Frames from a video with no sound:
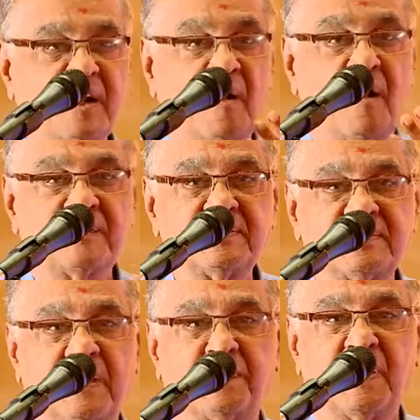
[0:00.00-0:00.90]
the
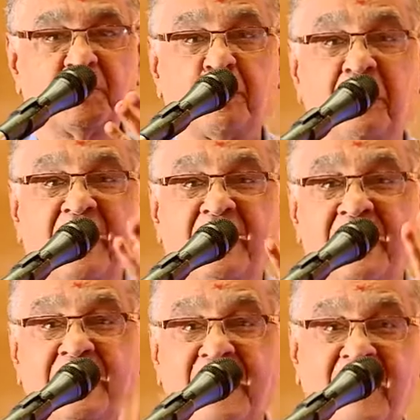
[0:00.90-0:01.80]
concept of speed
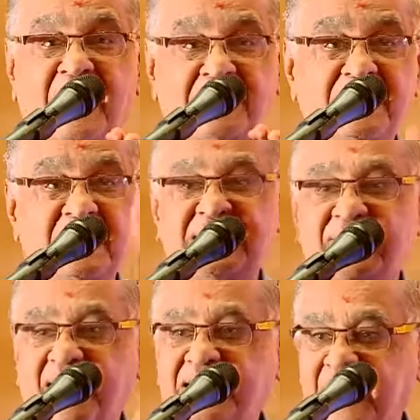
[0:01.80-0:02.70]
and direction is
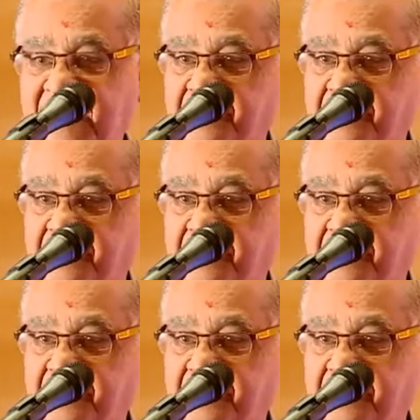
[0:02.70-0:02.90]
a vector.